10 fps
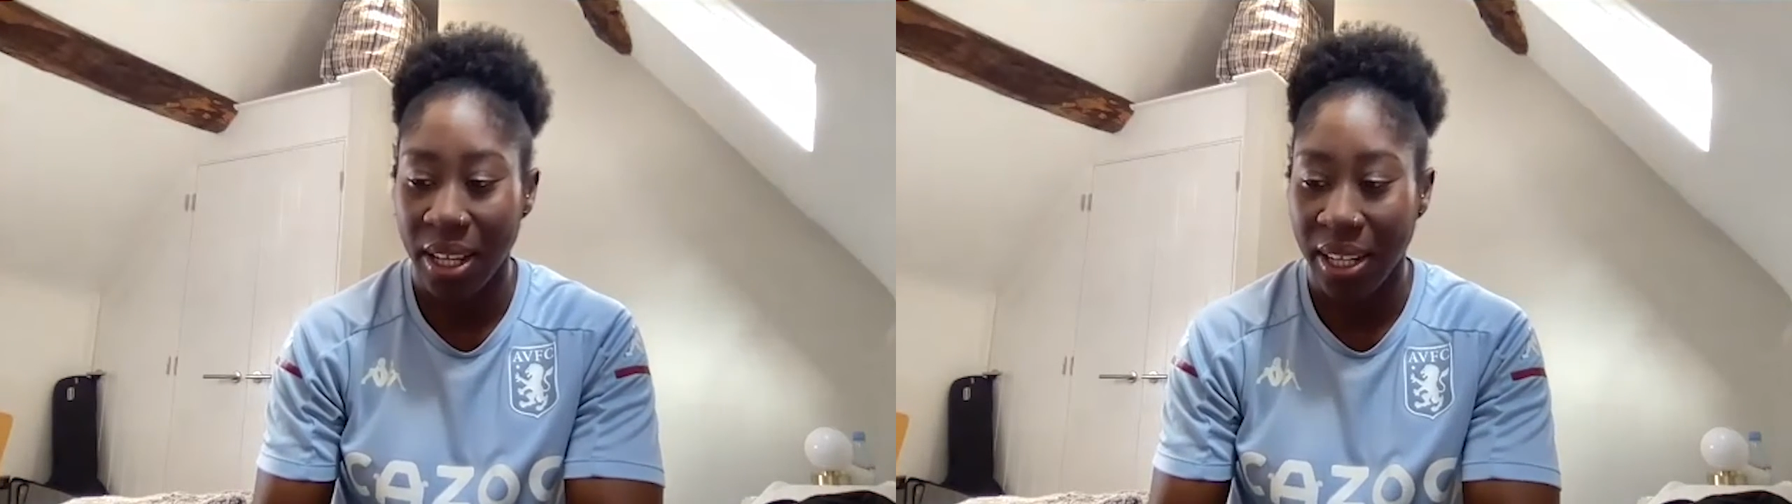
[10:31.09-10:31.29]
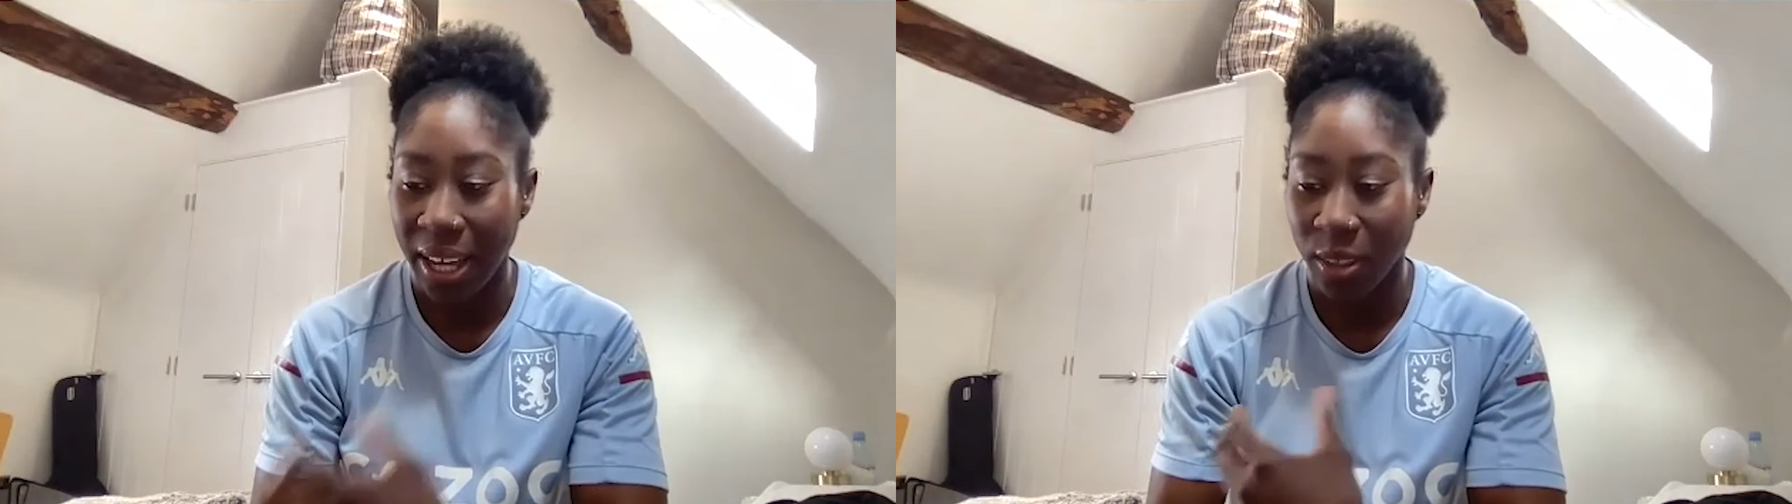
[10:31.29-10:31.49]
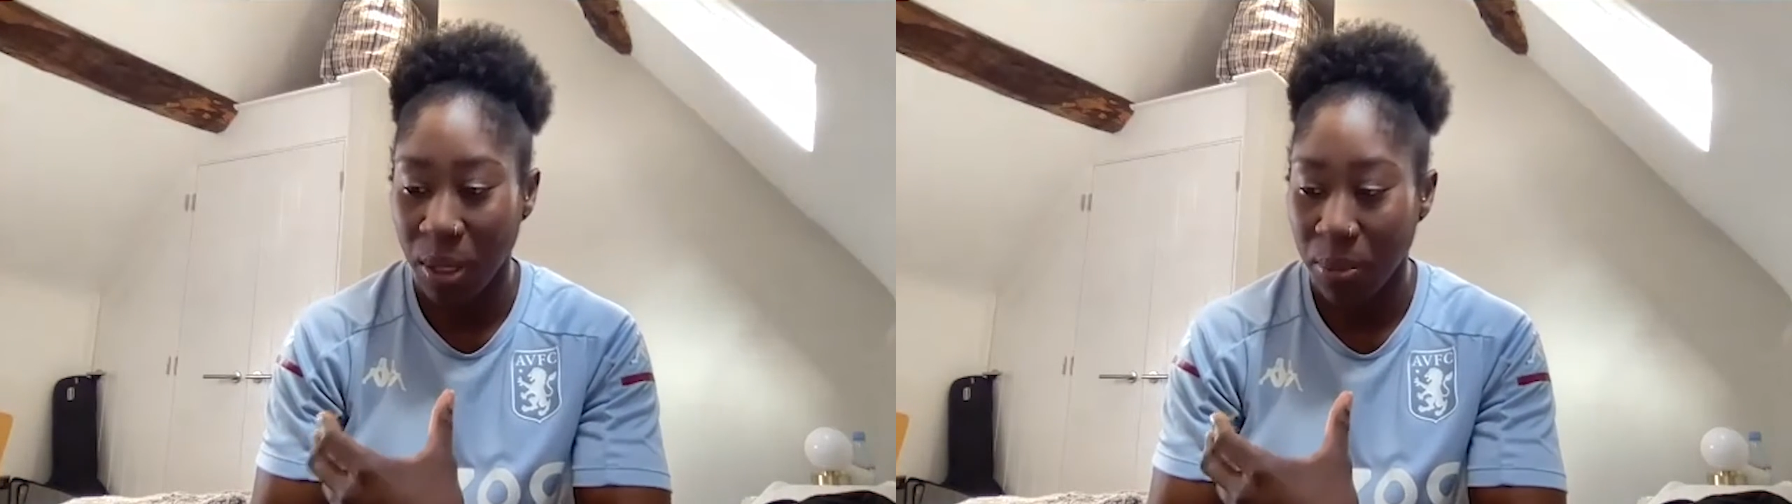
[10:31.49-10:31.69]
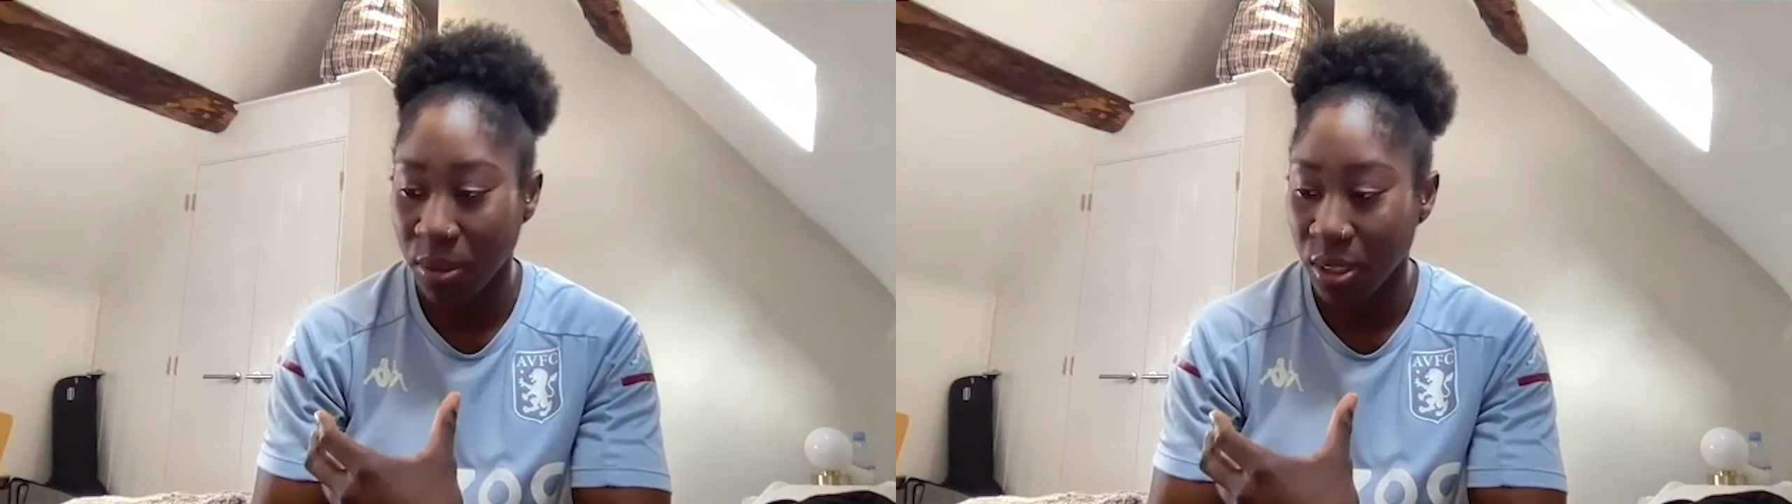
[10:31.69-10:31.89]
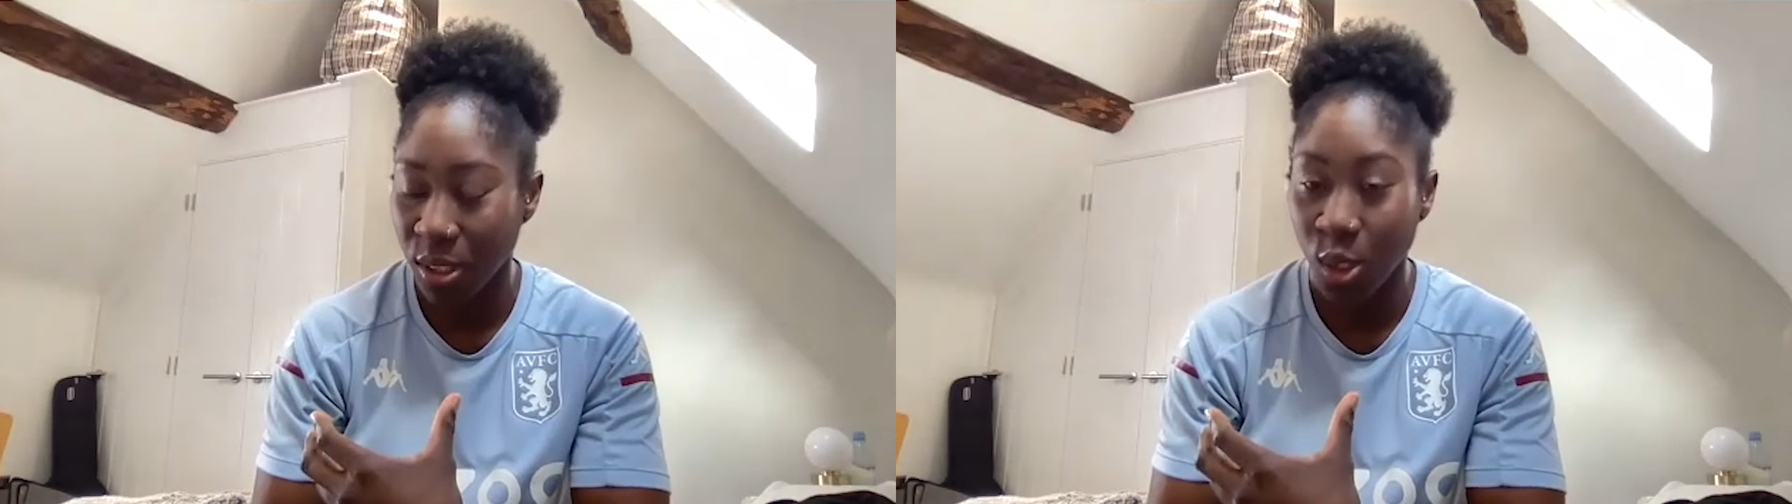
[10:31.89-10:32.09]
allowed people
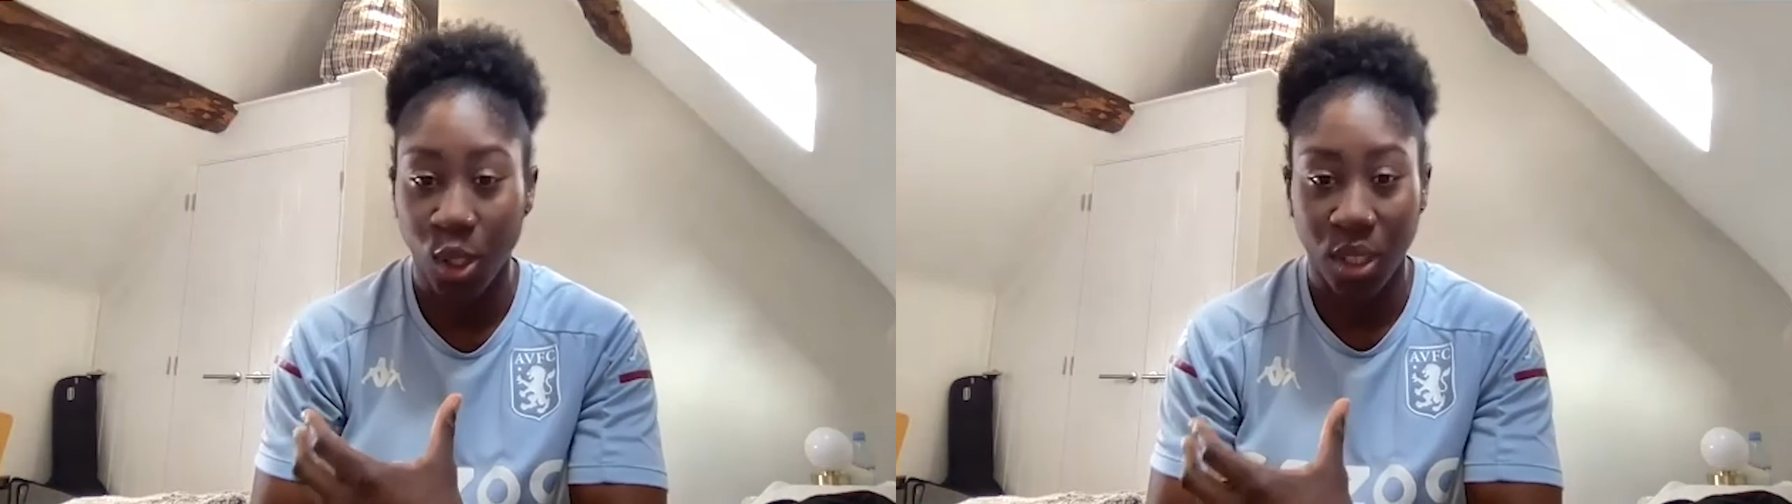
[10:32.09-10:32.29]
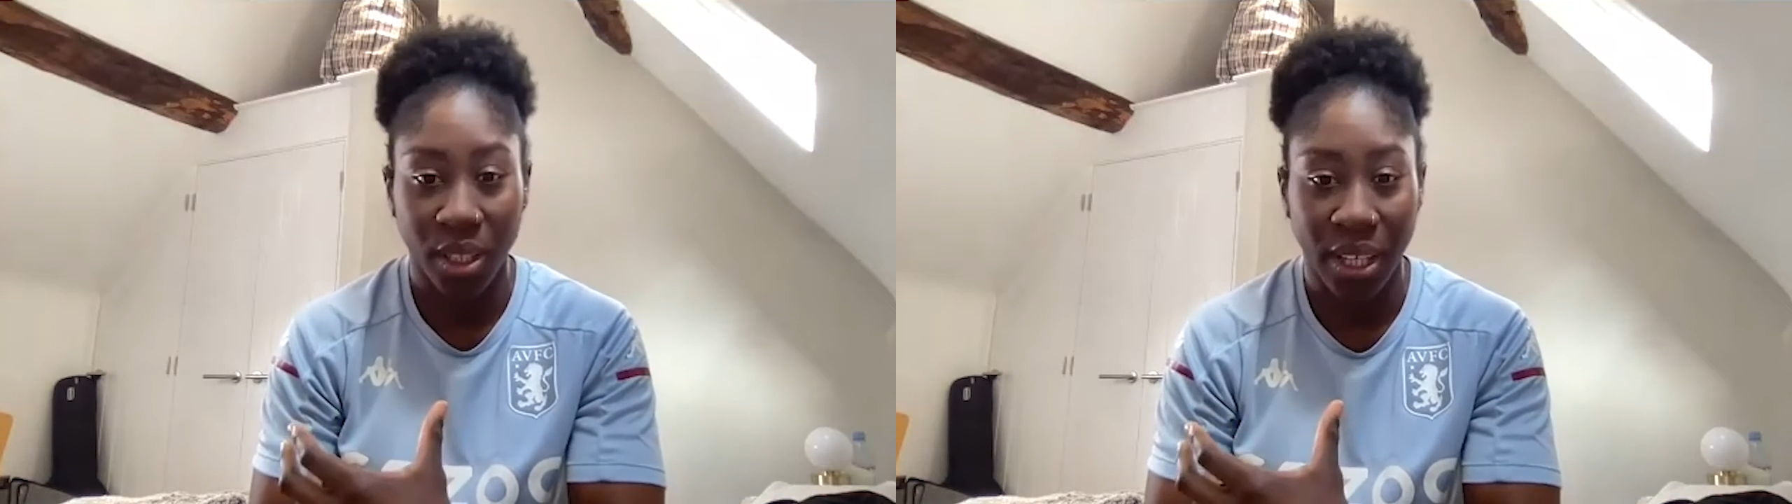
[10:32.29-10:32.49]
to look